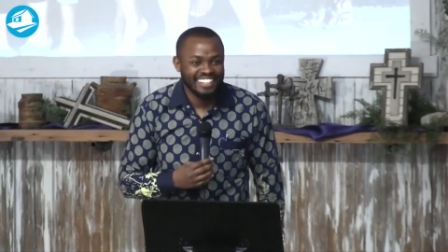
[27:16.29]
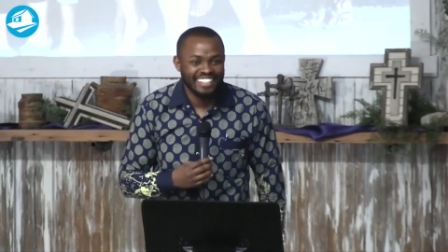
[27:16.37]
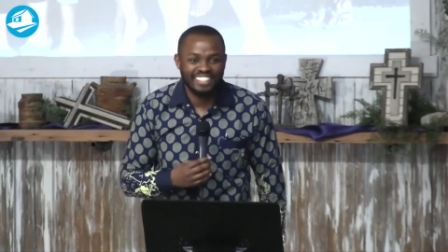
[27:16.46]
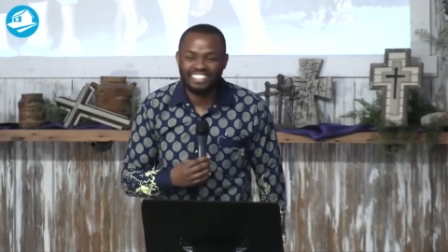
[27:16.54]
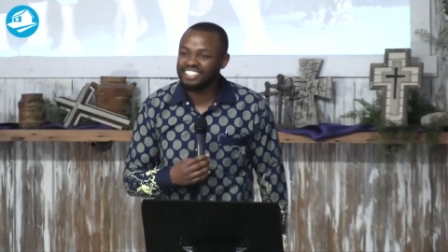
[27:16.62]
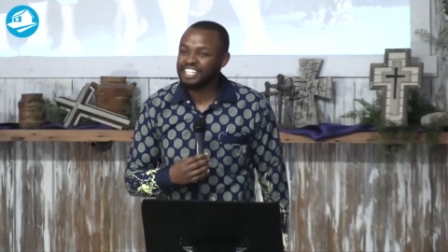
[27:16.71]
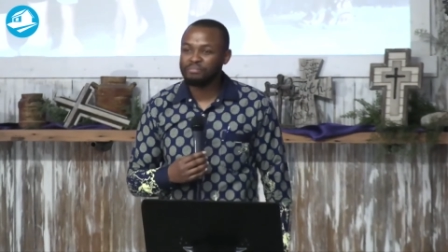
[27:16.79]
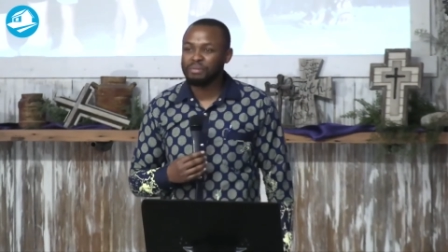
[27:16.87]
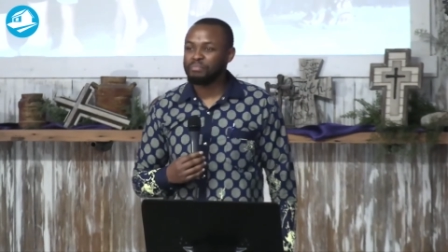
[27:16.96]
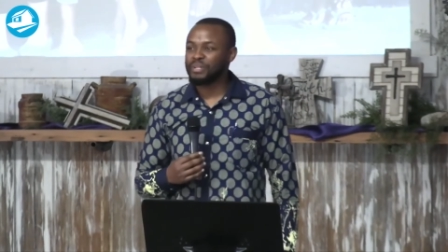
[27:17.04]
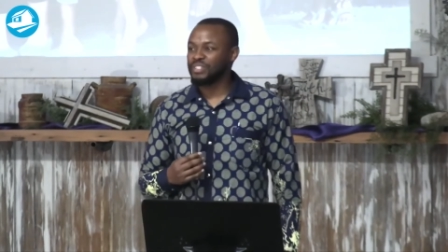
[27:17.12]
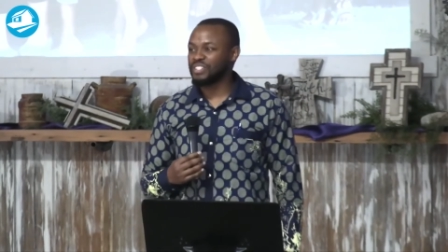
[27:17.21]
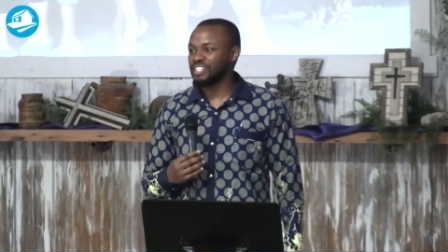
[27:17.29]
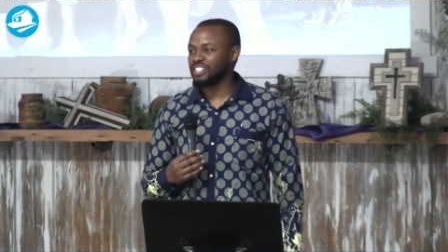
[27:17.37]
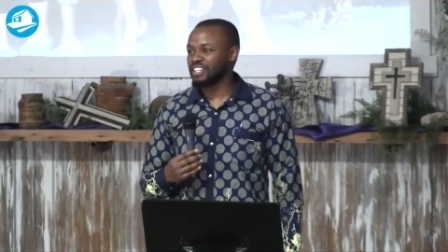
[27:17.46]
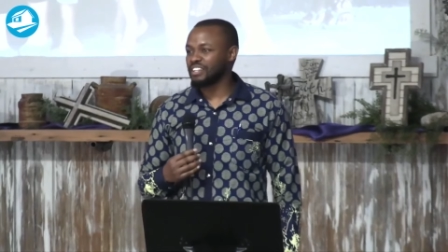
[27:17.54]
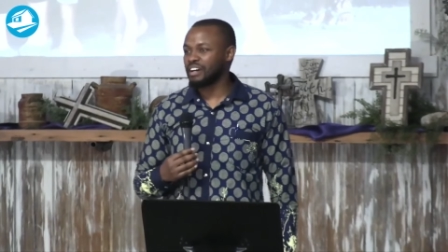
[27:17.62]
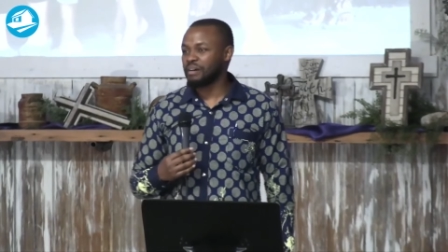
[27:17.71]
She sent me
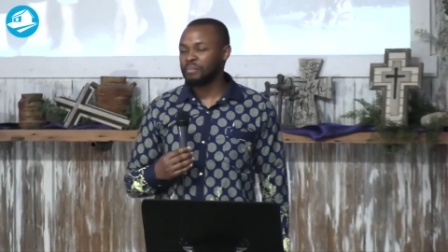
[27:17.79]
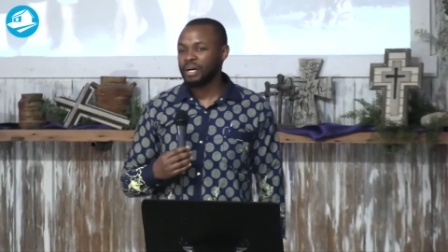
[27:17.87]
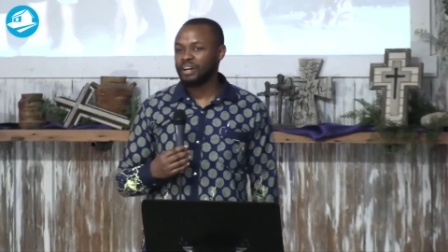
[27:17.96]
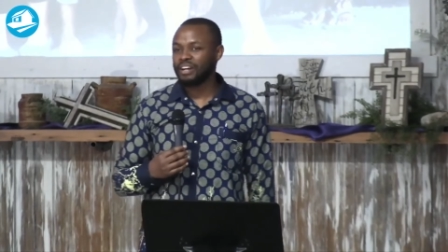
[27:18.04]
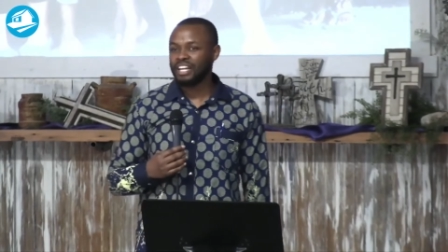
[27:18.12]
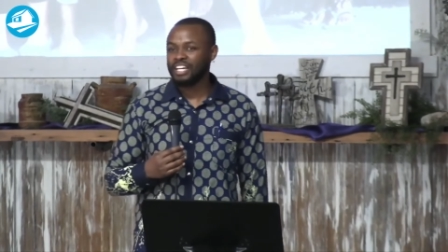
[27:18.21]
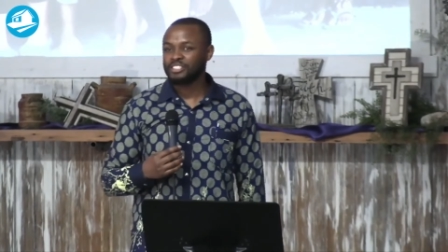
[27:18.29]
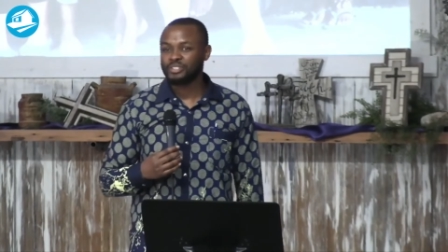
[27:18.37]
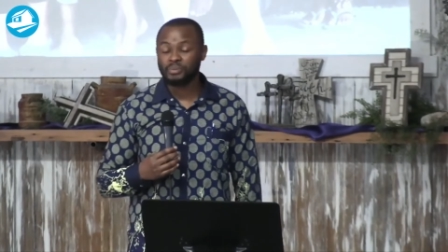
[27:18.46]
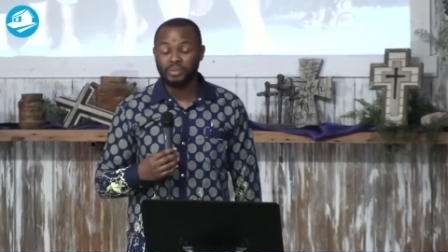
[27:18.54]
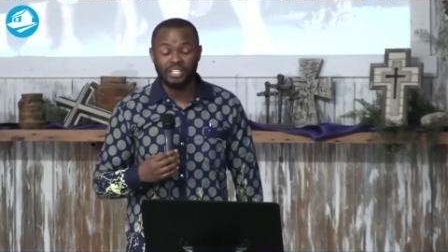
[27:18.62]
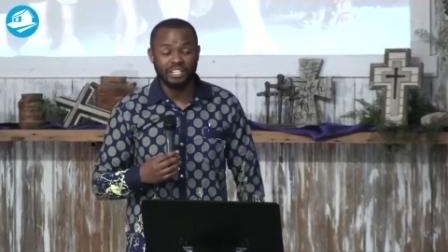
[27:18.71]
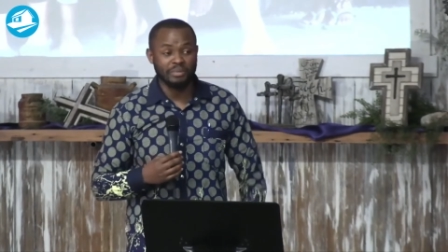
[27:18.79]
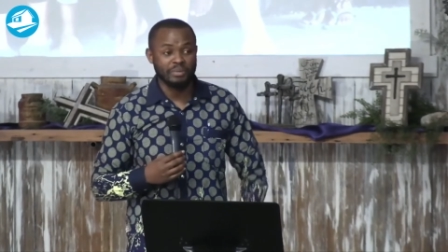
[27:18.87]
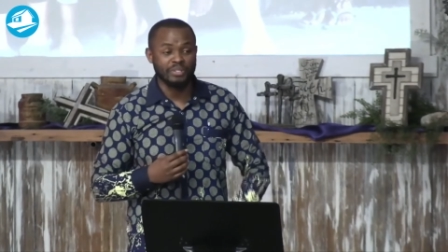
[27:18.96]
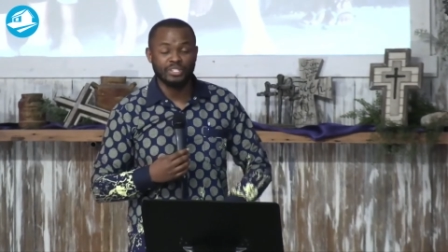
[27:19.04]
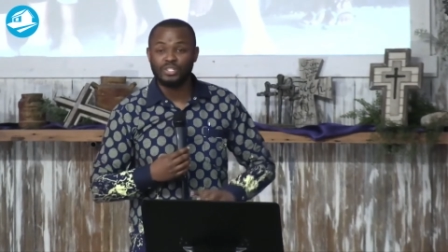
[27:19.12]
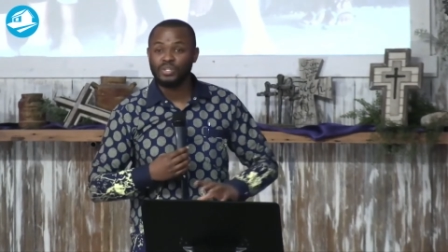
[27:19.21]
message about last week. It
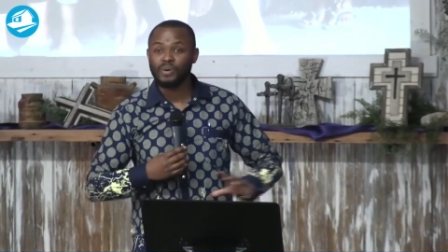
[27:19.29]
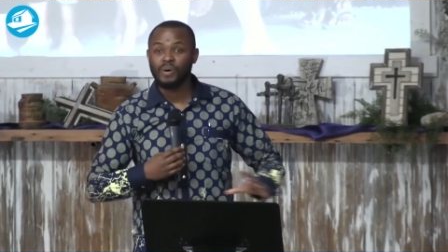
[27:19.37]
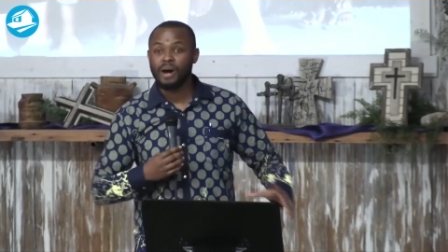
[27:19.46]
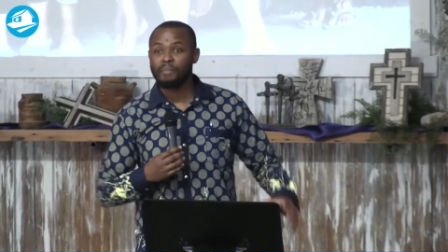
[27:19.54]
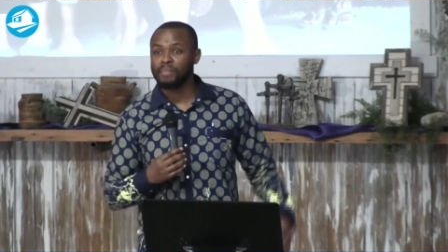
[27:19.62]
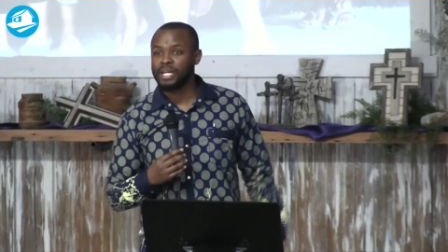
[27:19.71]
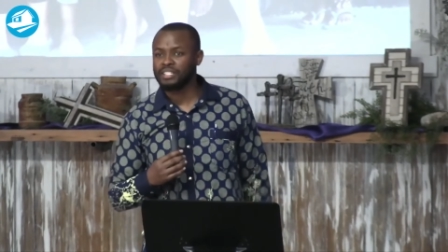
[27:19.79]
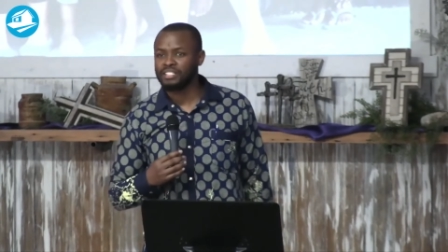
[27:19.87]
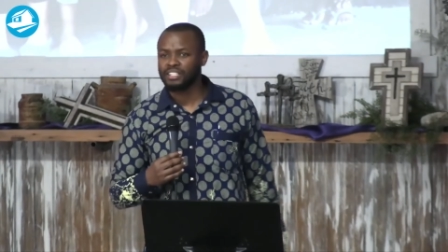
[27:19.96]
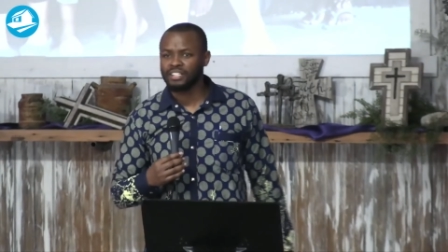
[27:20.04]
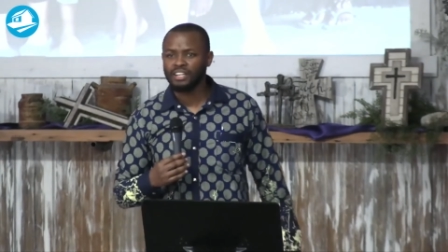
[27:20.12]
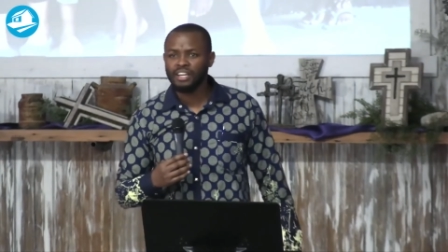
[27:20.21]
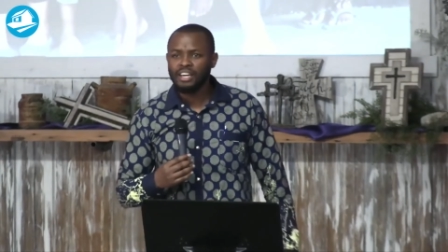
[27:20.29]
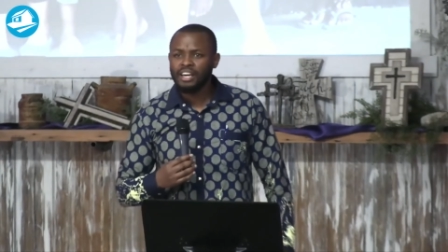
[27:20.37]
was so amazing.